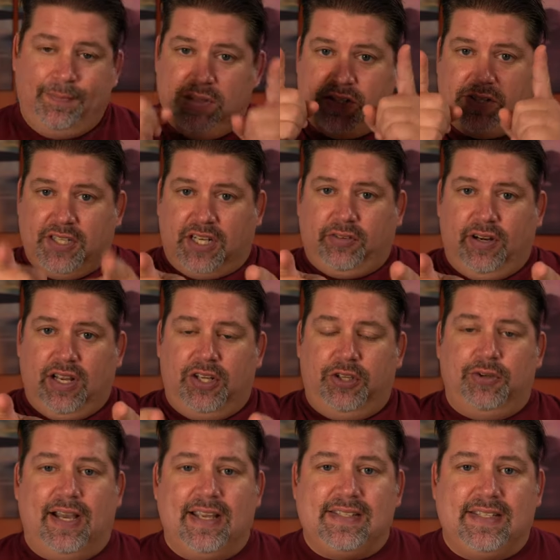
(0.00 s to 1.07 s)
Stick around.
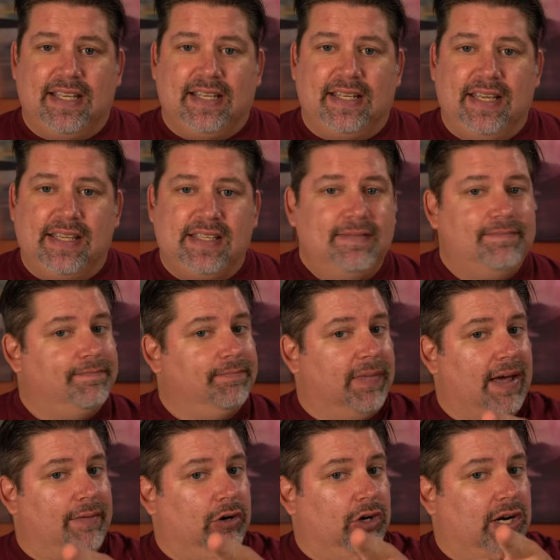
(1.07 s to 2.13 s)
You guys take it easy.
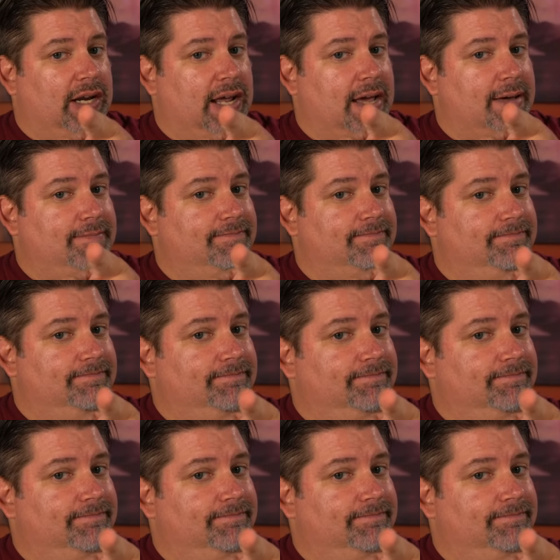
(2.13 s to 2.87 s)
Have a great day.